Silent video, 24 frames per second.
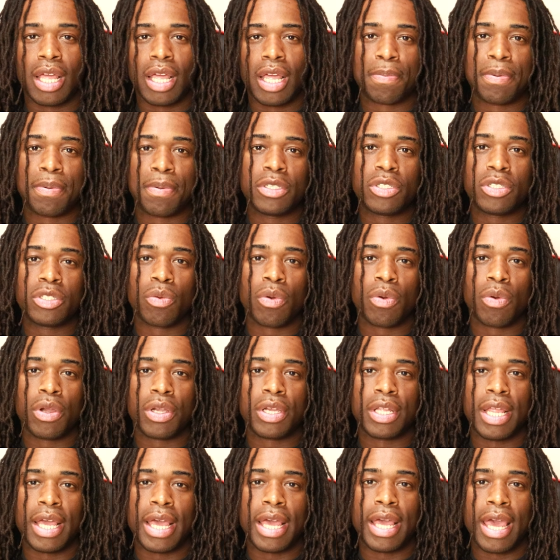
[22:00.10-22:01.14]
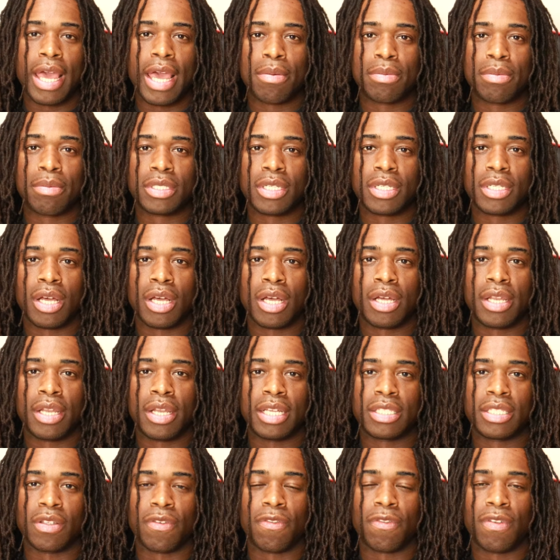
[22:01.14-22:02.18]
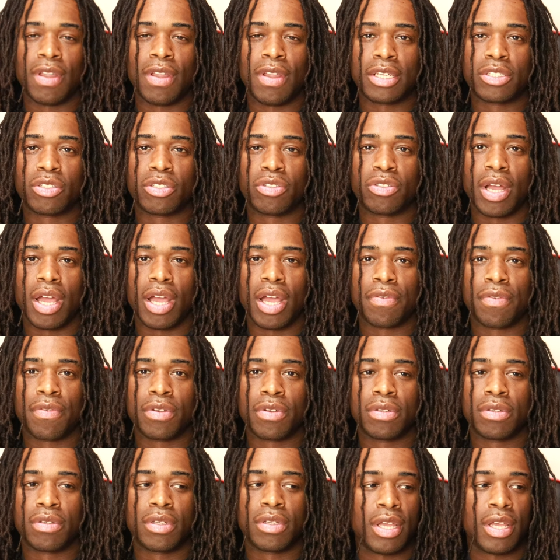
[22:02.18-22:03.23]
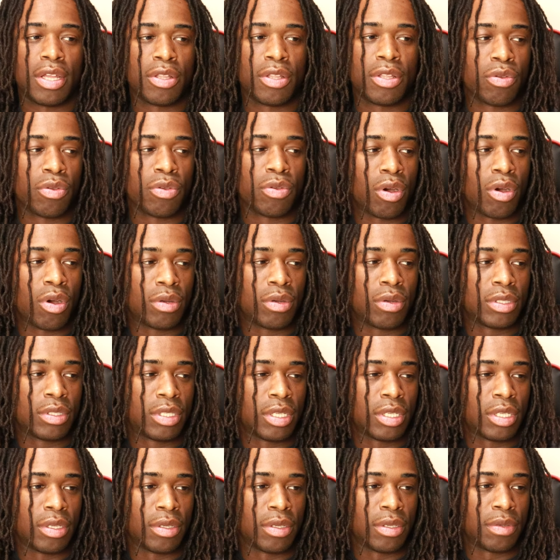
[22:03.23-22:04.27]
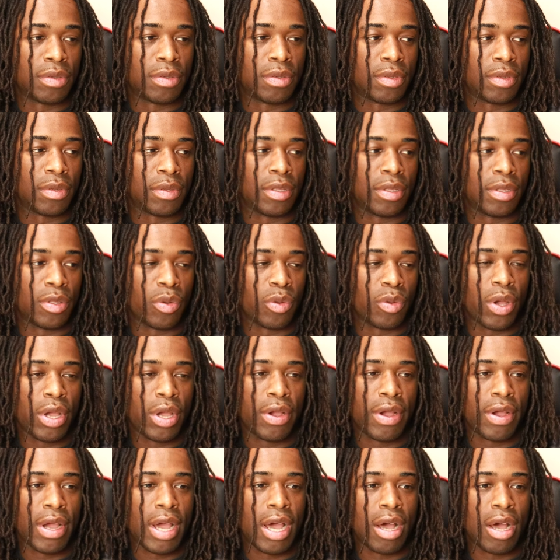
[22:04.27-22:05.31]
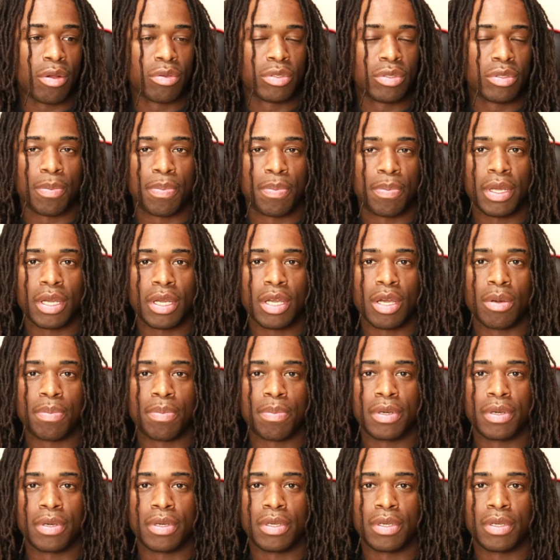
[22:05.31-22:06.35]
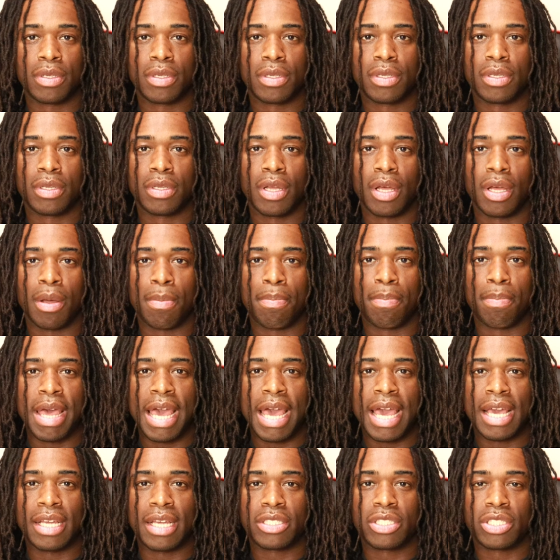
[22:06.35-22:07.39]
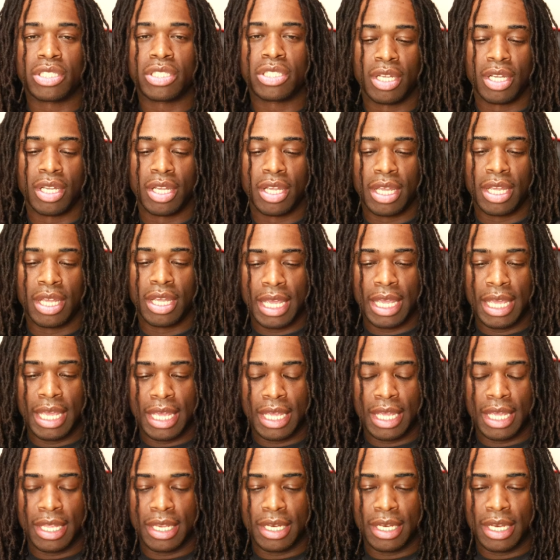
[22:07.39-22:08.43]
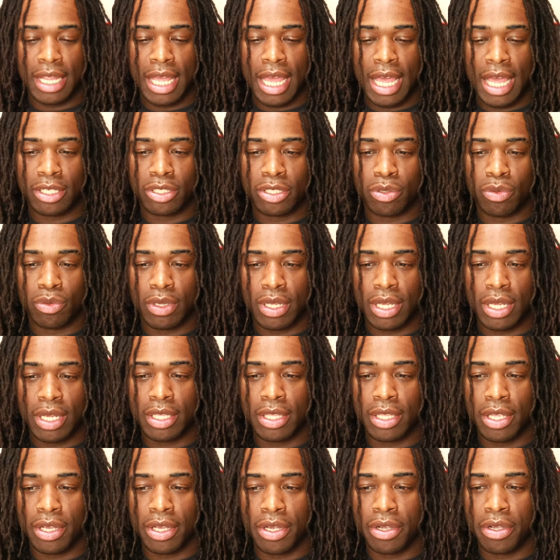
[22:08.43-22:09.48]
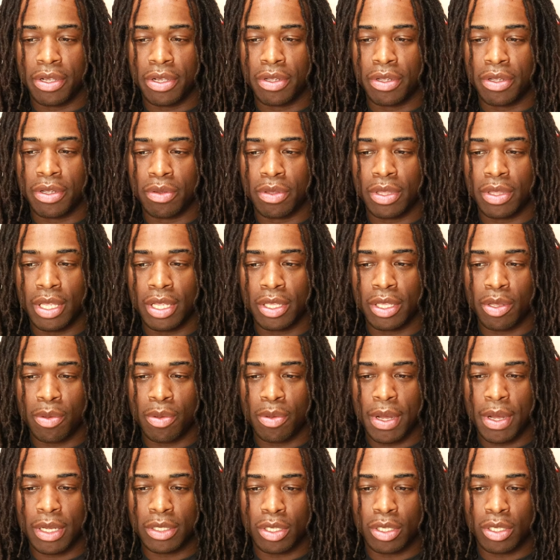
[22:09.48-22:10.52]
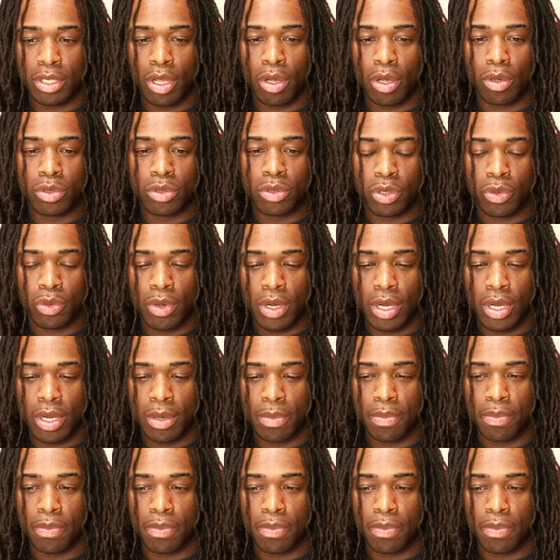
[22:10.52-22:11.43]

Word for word: picture working at Amazon as a flex driver, and you go into the warehouse to pick up a a batch, and as you get there, you think they're about to load you up